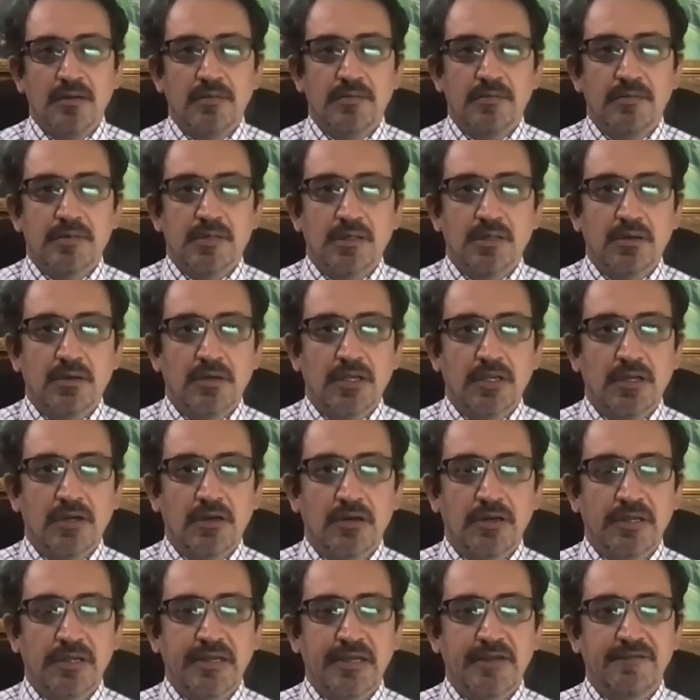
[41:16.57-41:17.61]
So,
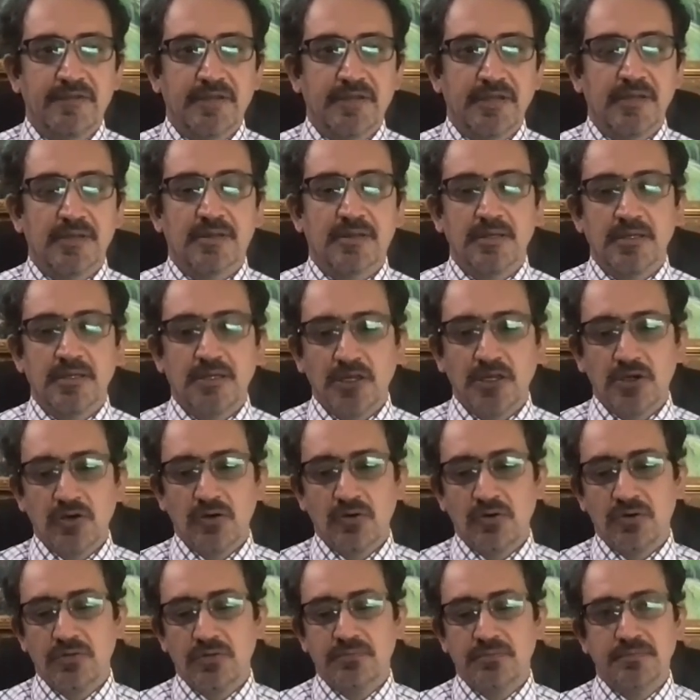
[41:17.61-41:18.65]
if there's a
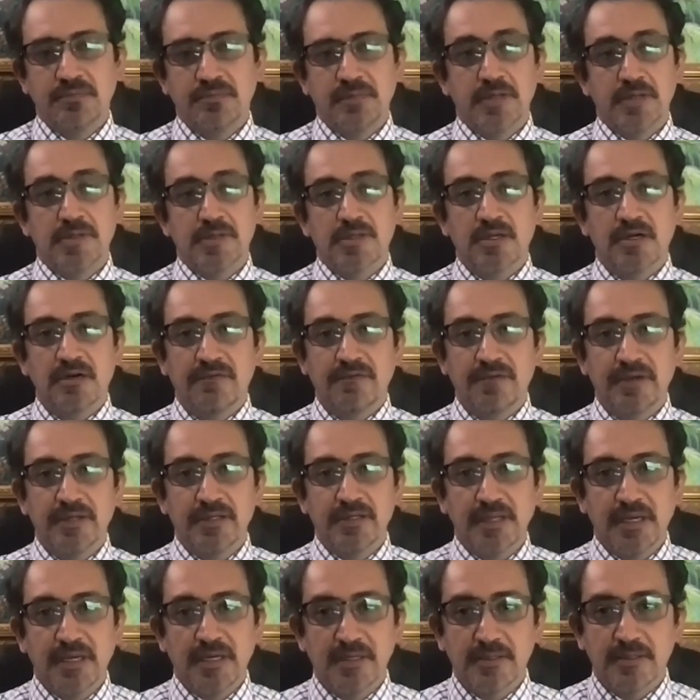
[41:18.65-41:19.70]
new discovery
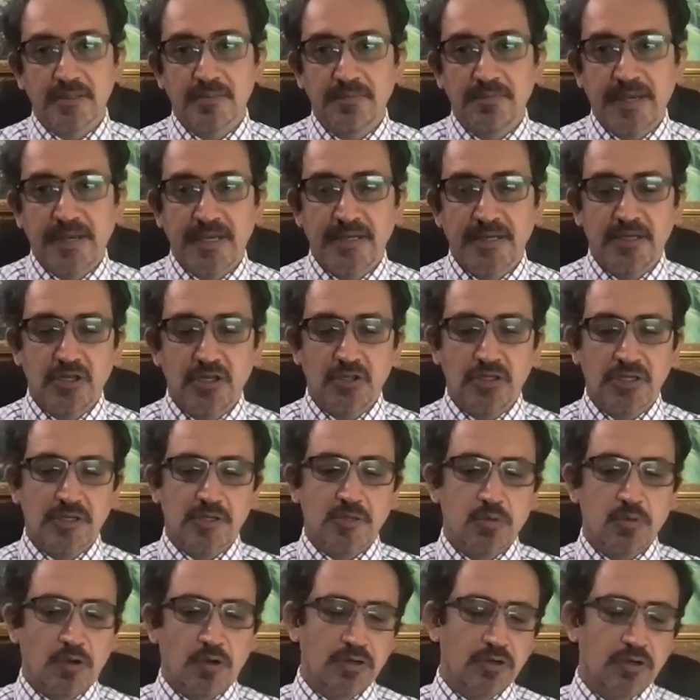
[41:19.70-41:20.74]
that is made, you
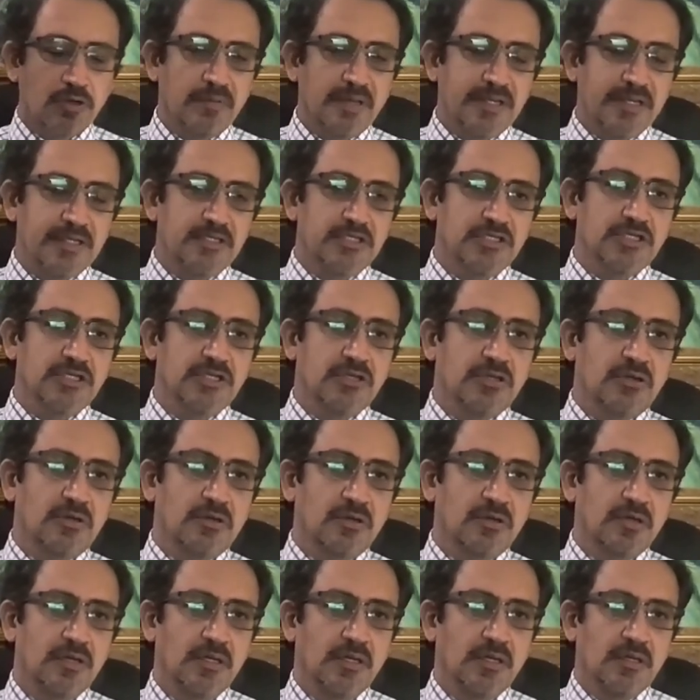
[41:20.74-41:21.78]
just want to make
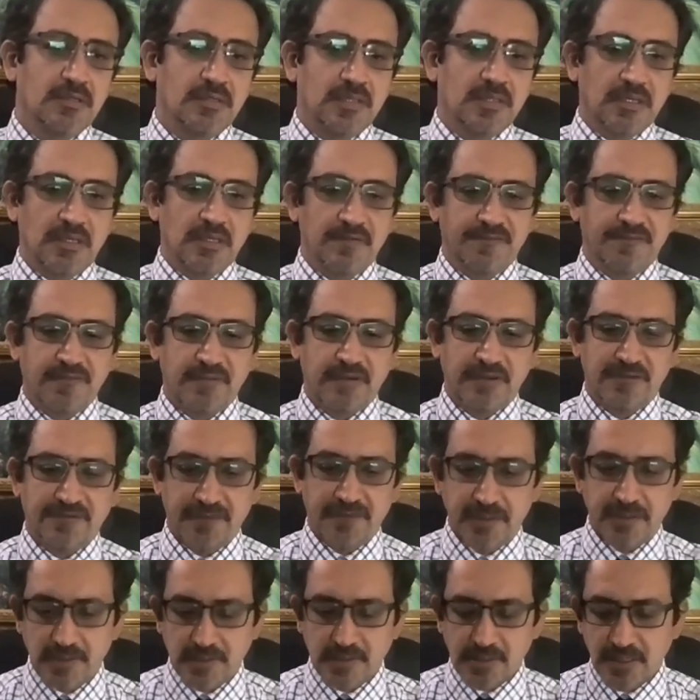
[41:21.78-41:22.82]
sure that if a
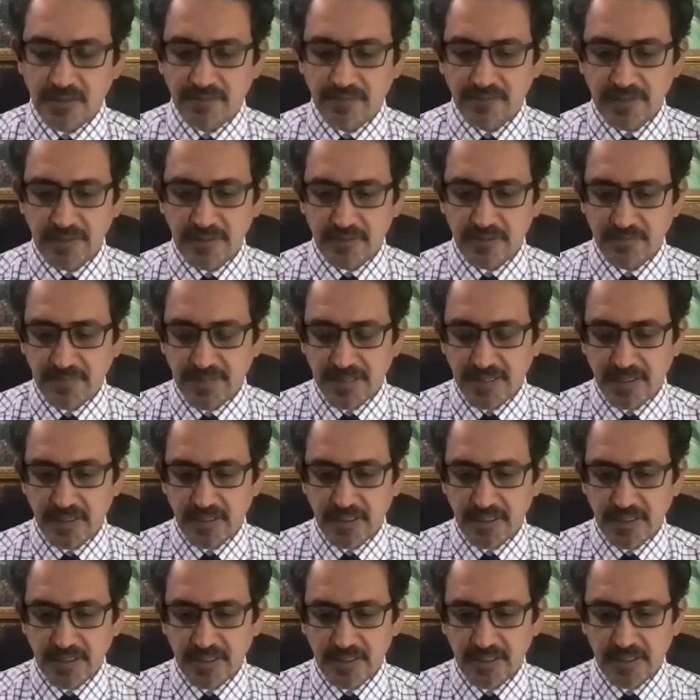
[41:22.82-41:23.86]
discovery is made
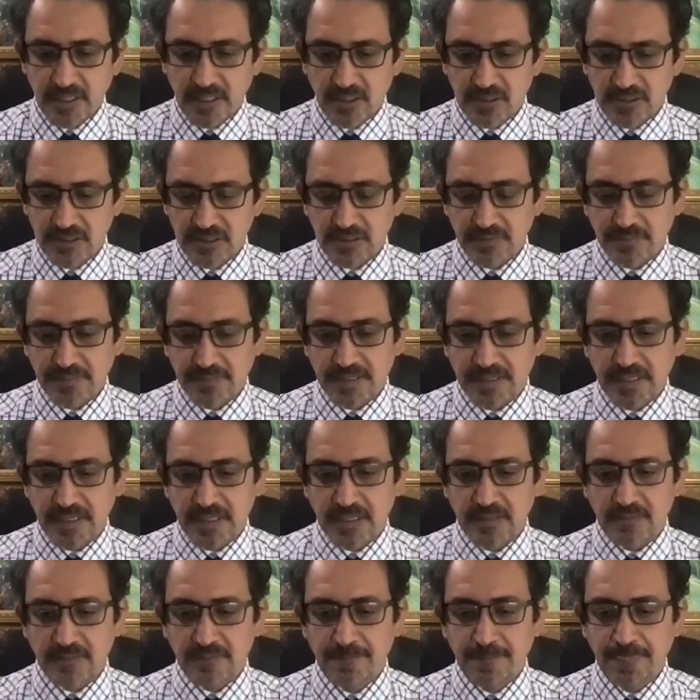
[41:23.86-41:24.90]
in India or
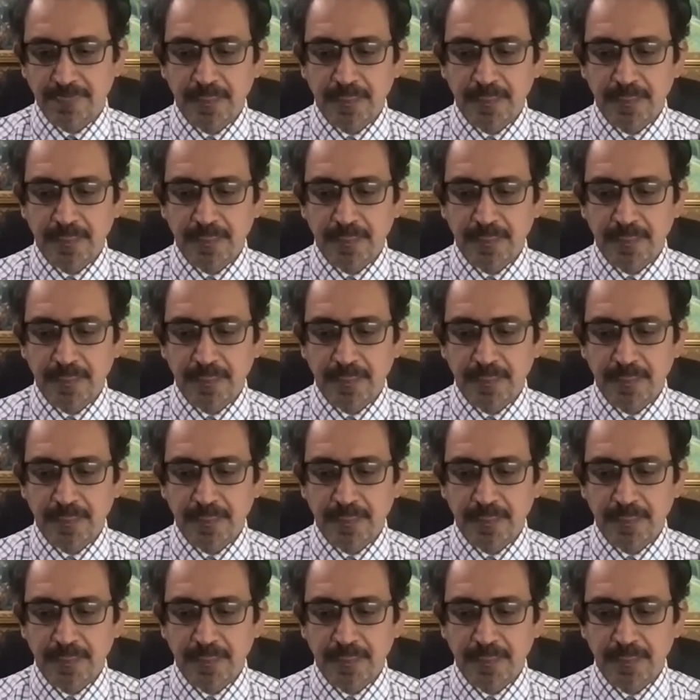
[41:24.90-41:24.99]
Japan,